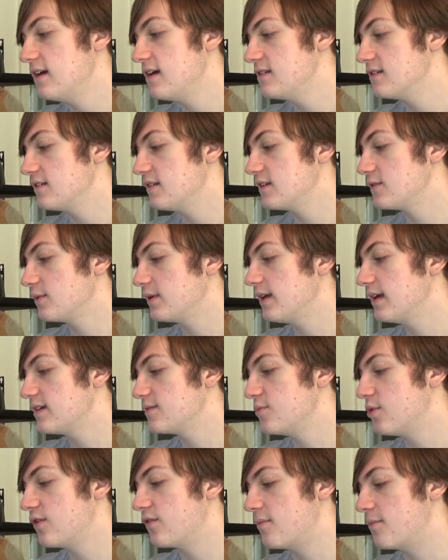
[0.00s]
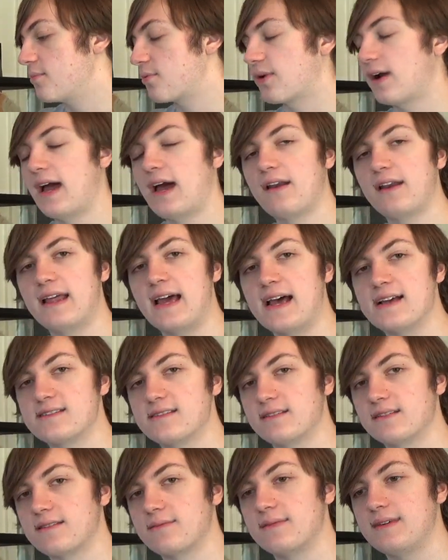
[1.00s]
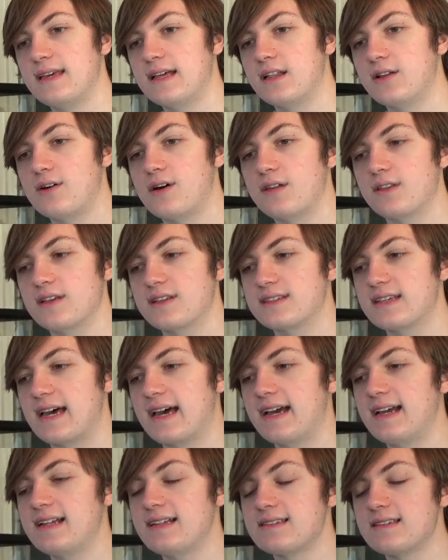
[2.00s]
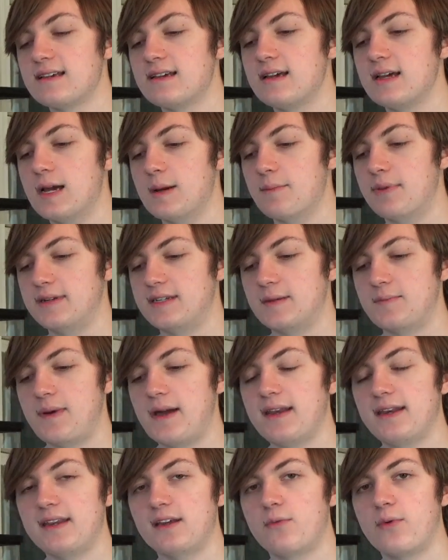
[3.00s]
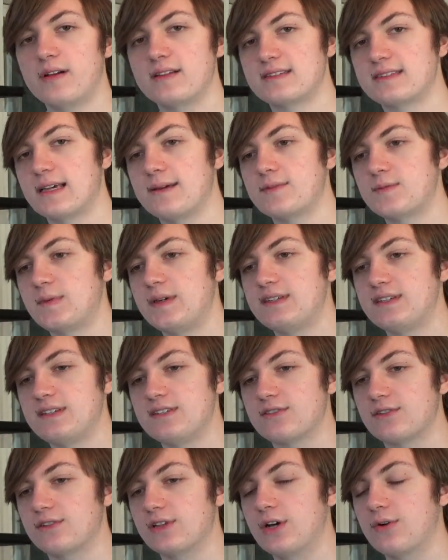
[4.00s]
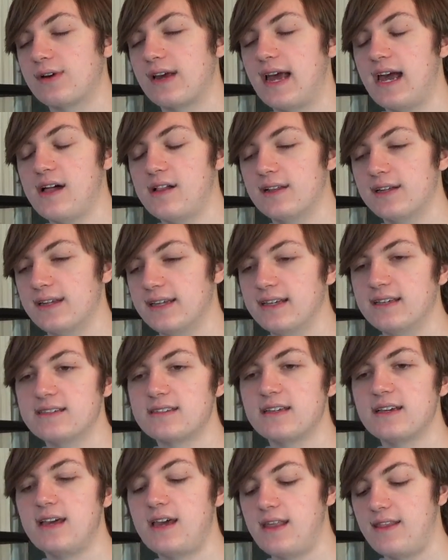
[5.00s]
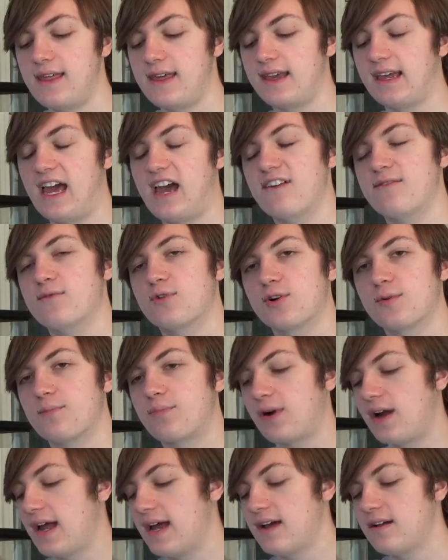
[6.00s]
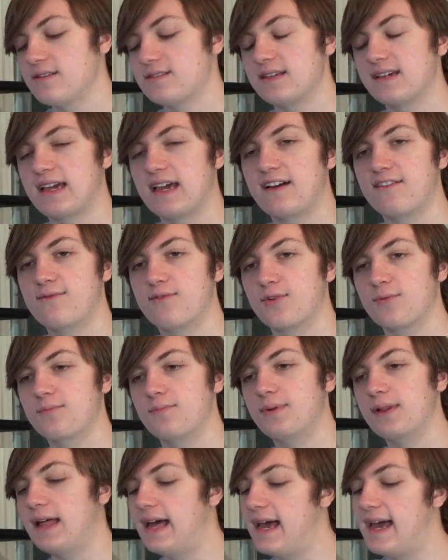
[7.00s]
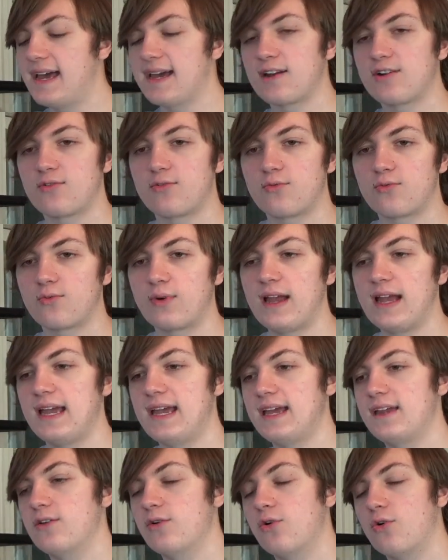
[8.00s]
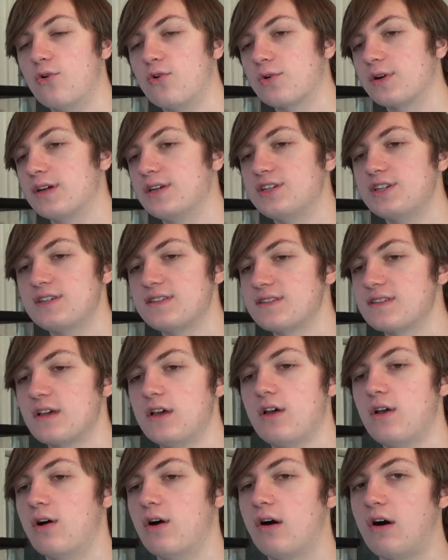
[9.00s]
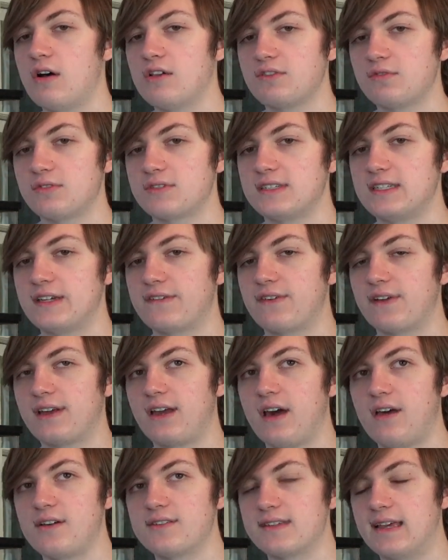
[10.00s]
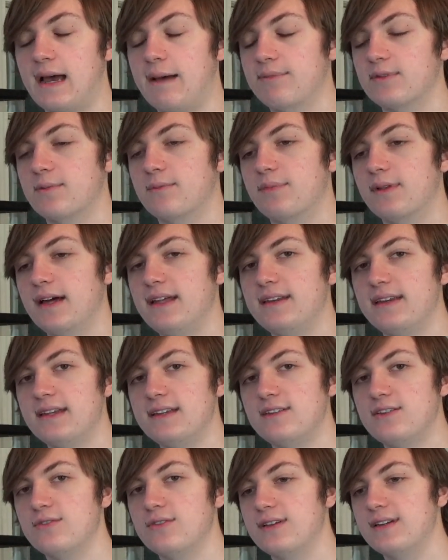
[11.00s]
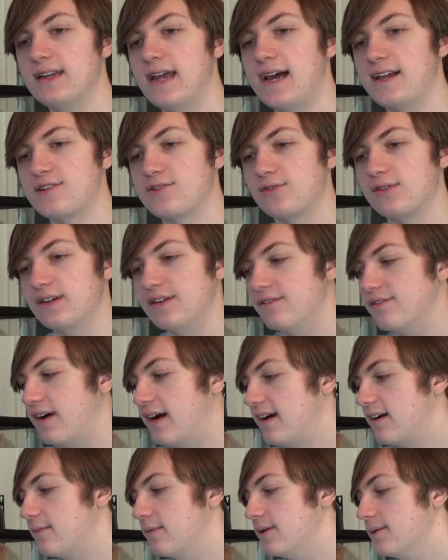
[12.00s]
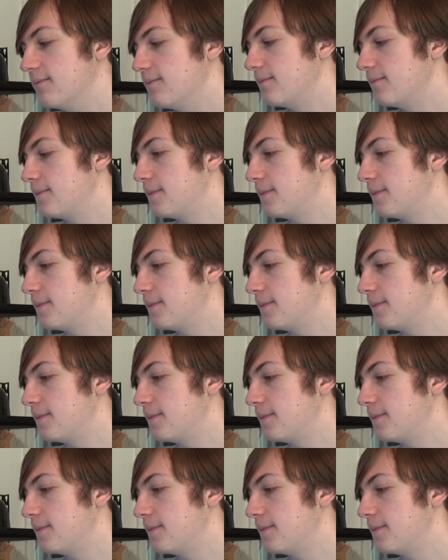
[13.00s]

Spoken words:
So this one here is more of a brown and has some yellow on the sides, but depending on what subspecies or locale it is, they can have more browns, they can have more black, red, oranges, all sorts of different colors that help them blend into the natural environment.